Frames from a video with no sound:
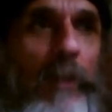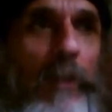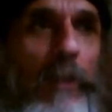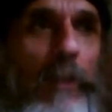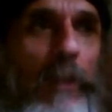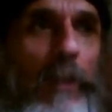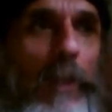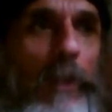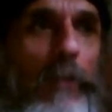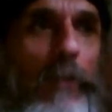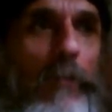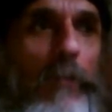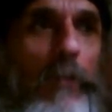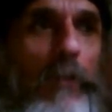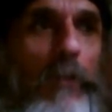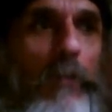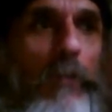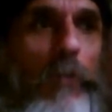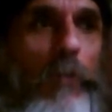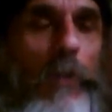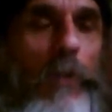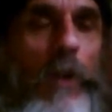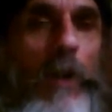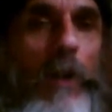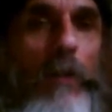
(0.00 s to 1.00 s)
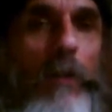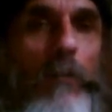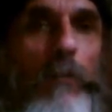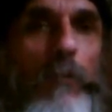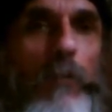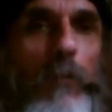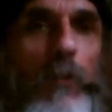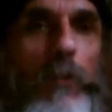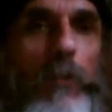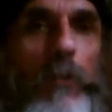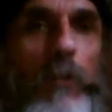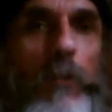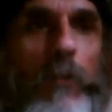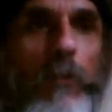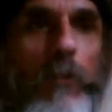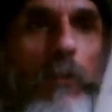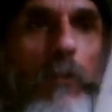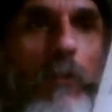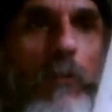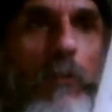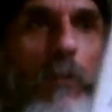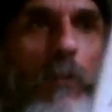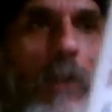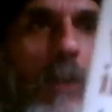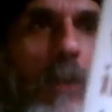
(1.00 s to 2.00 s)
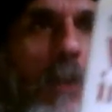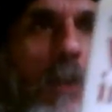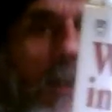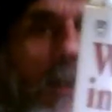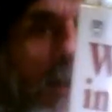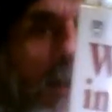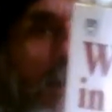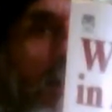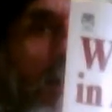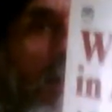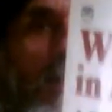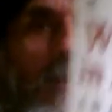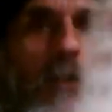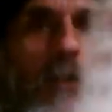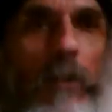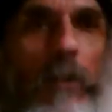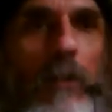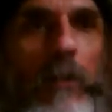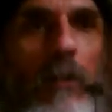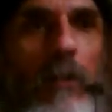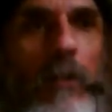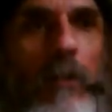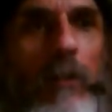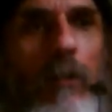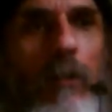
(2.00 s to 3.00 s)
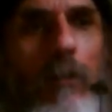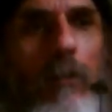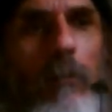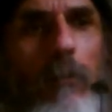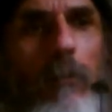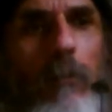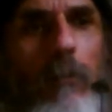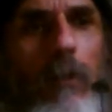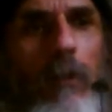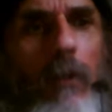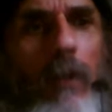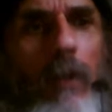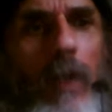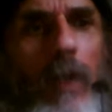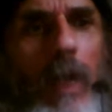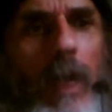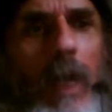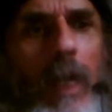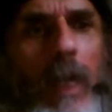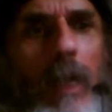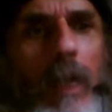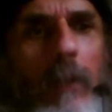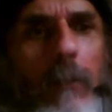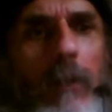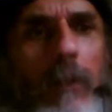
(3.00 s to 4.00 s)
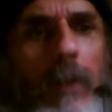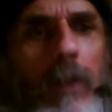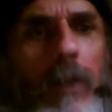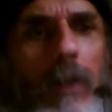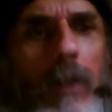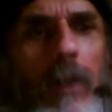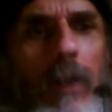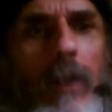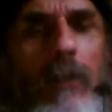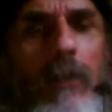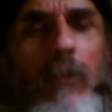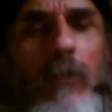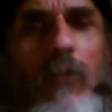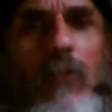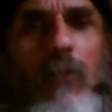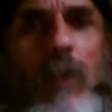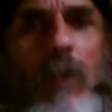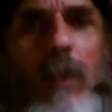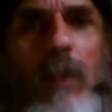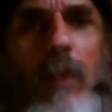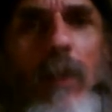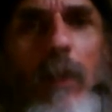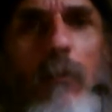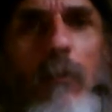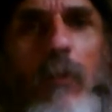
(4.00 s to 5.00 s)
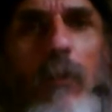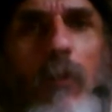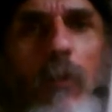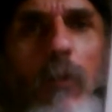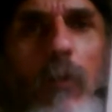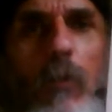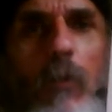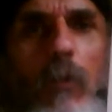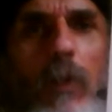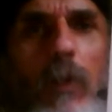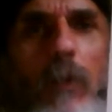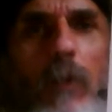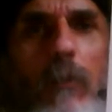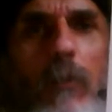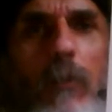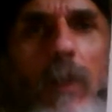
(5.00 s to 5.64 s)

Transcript: The other is Wild Food in Australia by A B and J W Cribb.